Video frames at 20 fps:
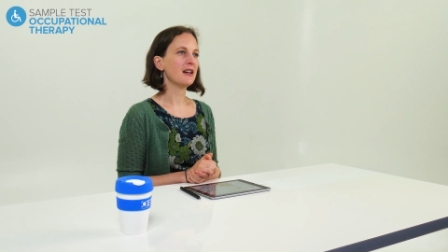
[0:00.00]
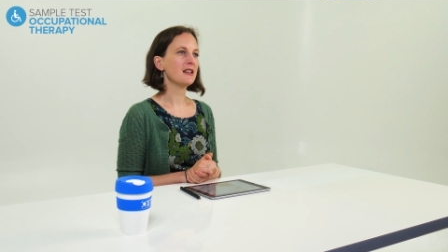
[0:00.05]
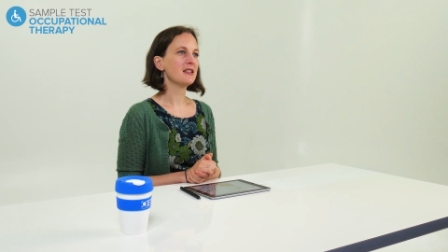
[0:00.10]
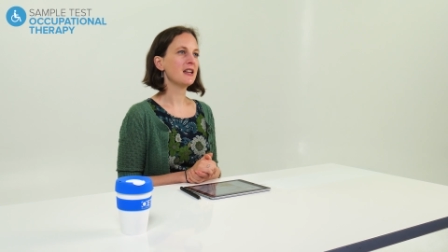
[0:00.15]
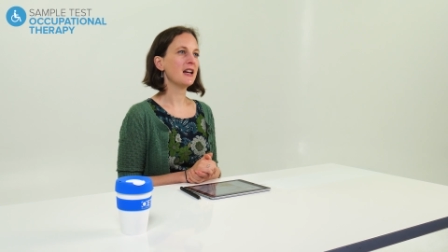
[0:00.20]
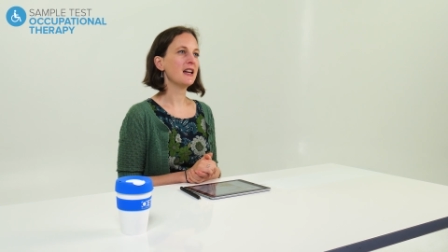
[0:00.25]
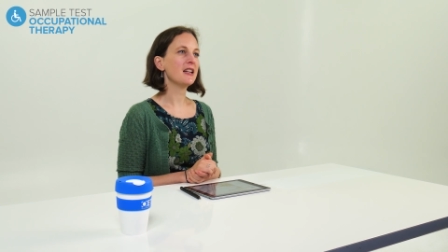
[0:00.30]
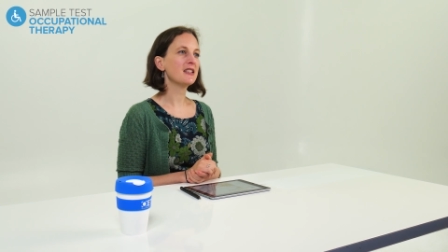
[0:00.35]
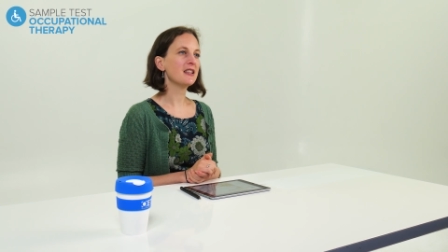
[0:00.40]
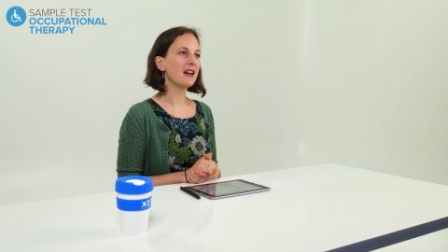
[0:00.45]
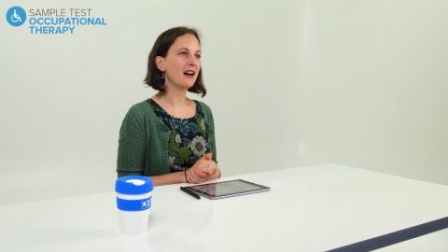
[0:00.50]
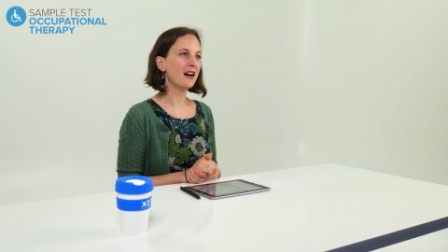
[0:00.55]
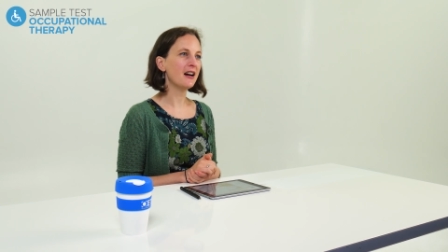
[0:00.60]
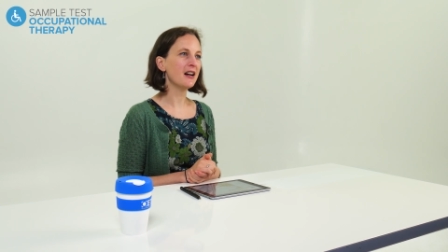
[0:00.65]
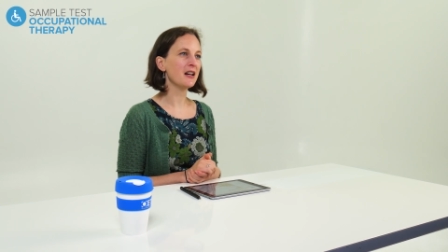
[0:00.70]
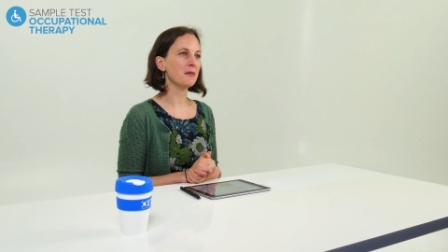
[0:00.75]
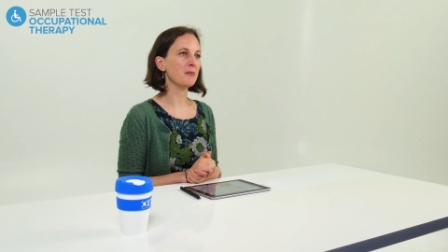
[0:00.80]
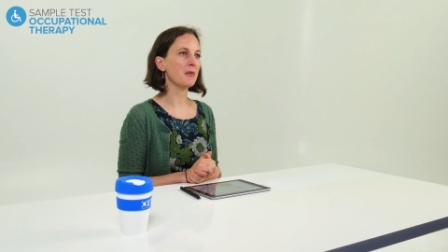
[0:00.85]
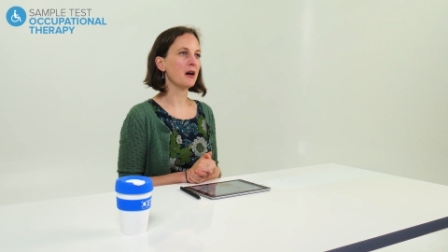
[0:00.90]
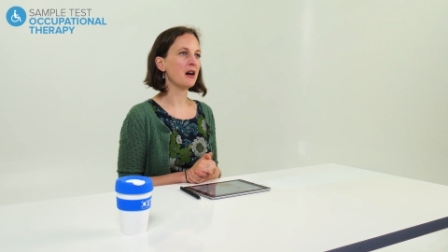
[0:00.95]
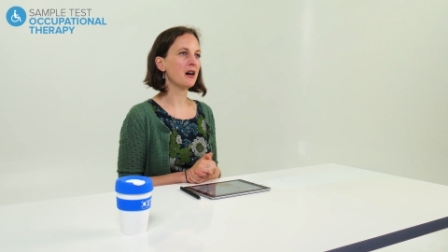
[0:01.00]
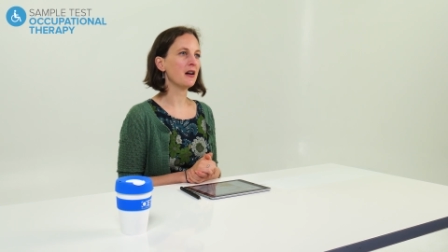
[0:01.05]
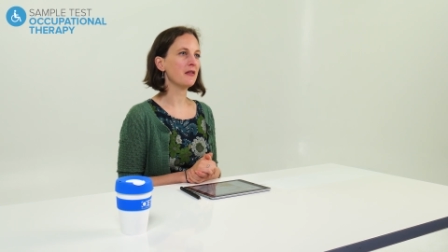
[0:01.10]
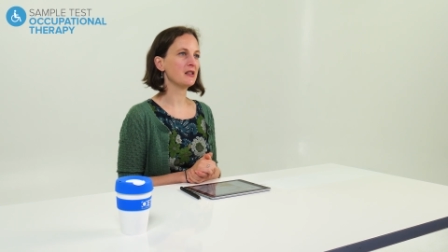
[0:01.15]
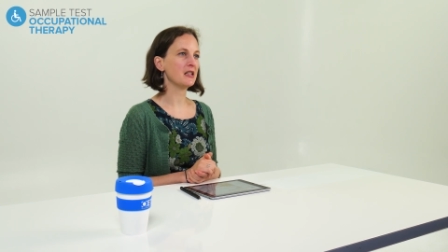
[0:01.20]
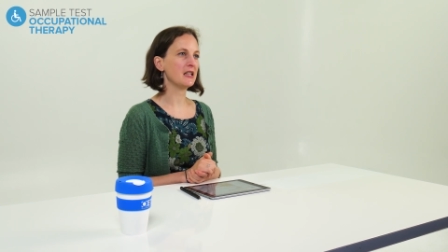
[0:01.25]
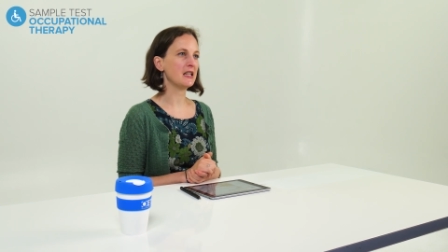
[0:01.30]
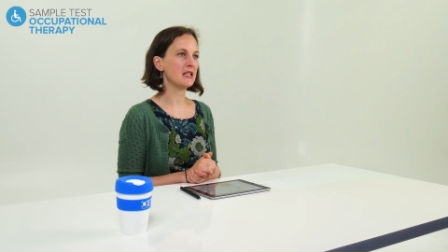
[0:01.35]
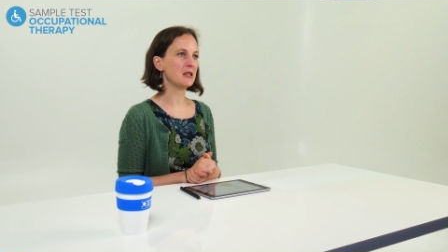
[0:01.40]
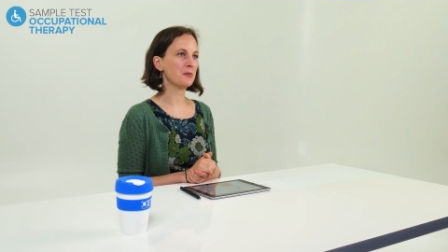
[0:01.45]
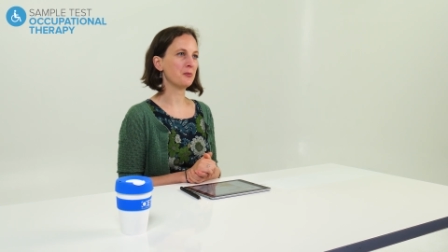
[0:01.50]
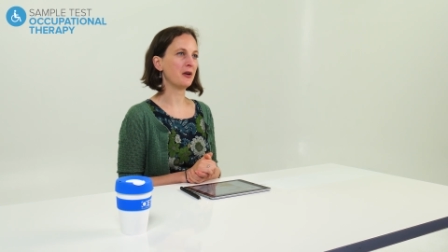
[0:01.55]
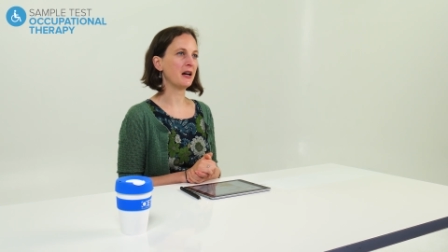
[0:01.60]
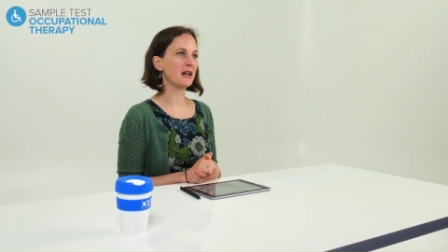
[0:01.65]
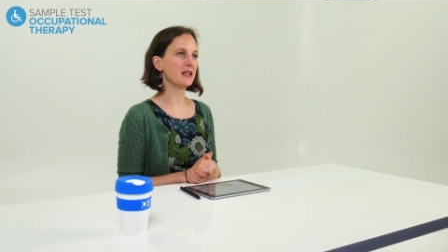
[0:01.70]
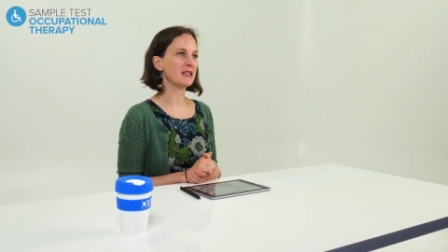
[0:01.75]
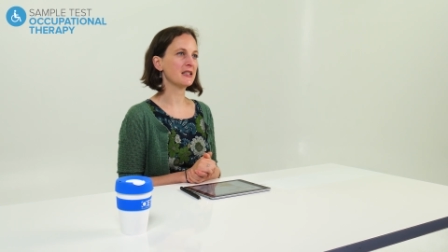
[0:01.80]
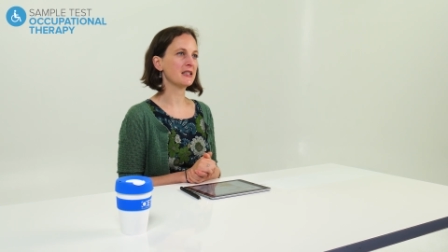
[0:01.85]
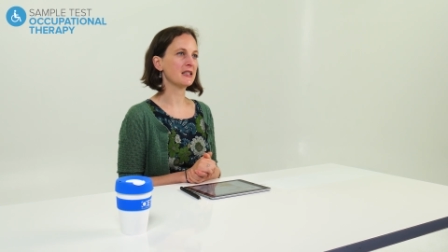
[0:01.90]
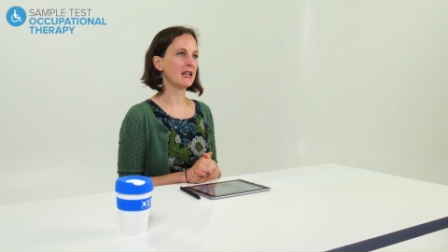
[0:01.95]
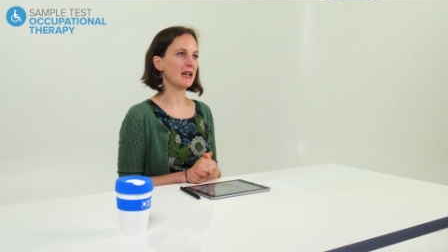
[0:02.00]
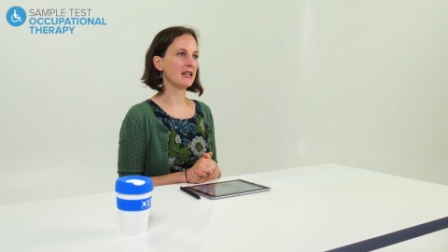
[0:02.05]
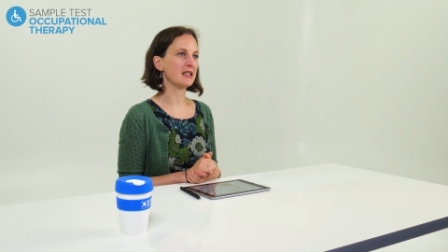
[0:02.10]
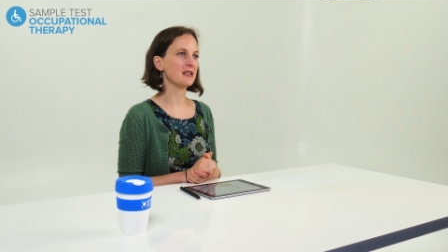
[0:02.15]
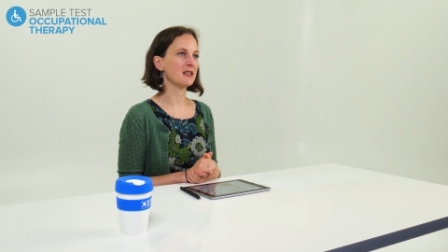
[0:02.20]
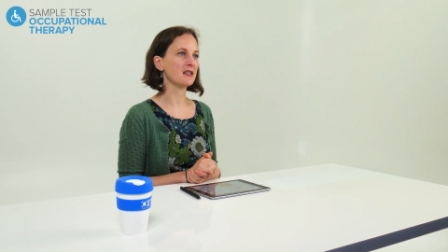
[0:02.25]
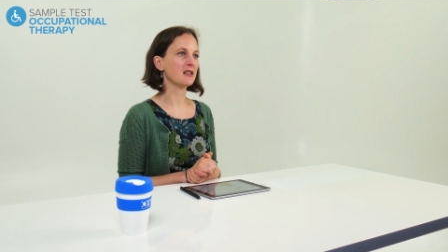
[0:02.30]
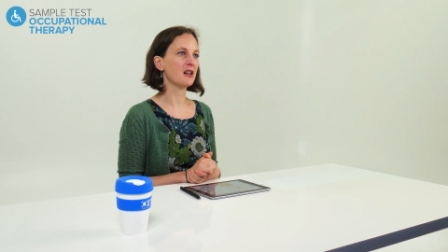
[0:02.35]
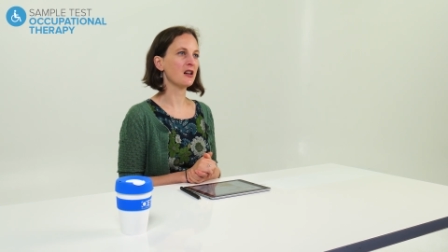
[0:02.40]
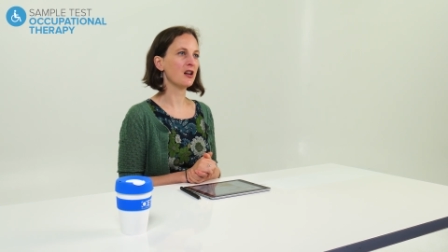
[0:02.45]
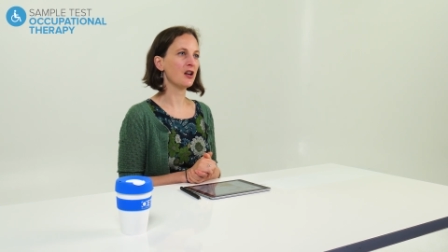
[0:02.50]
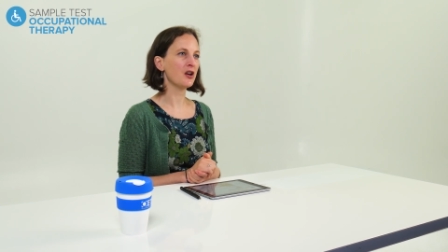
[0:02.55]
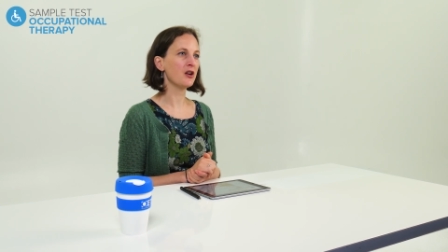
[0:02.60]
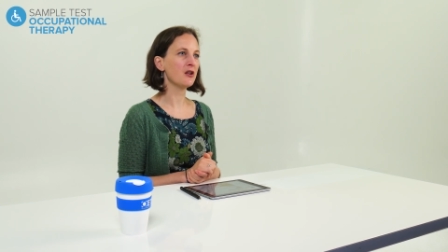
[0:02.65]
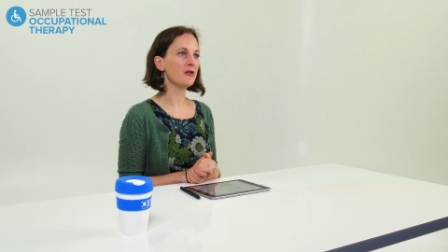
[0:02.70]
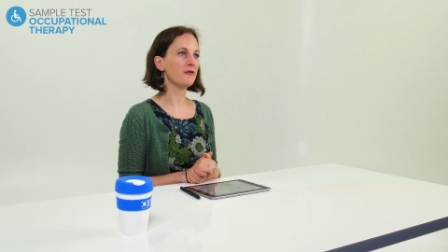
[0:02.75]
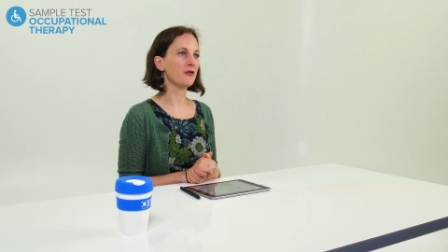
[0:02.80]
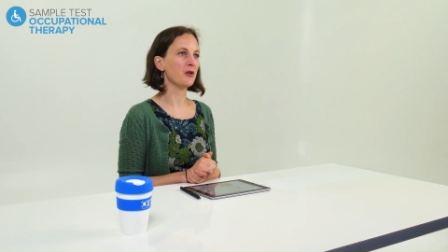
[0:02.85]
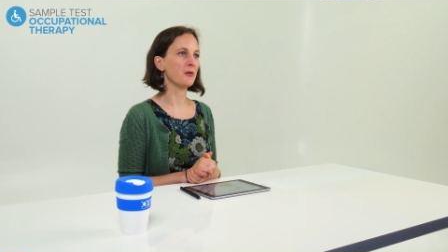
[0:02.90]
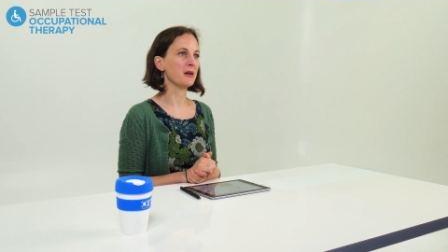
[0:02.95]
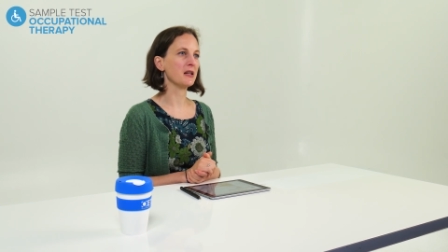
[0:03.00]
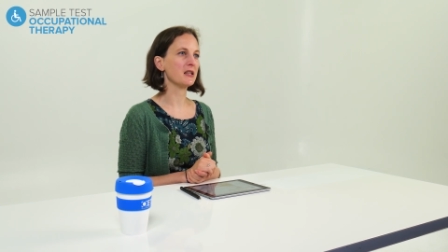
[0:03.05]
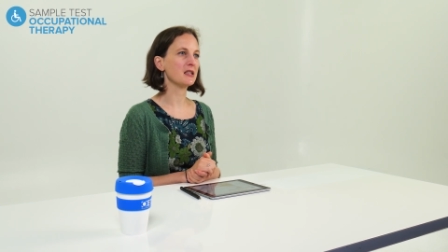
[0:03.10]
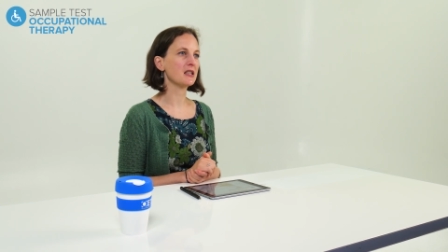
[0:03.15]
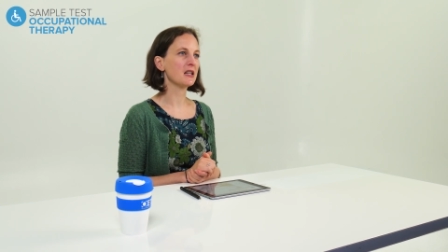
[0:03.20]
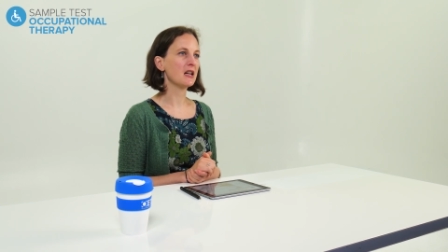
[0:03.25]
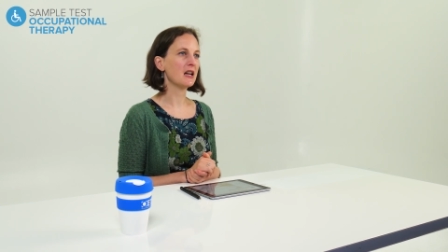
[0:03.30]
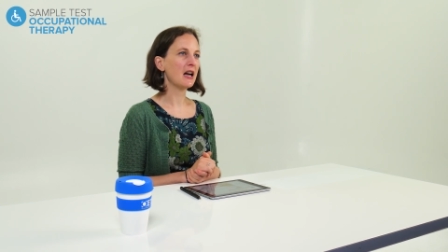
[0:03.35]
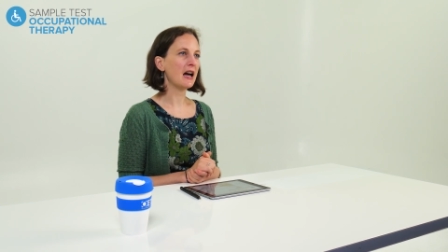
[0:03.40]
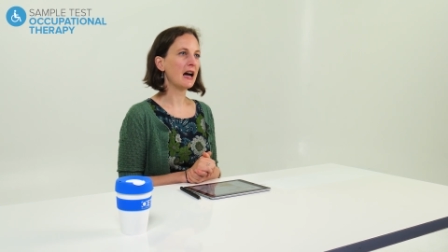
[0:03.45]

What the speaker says: Take time after each practice letter to learn from it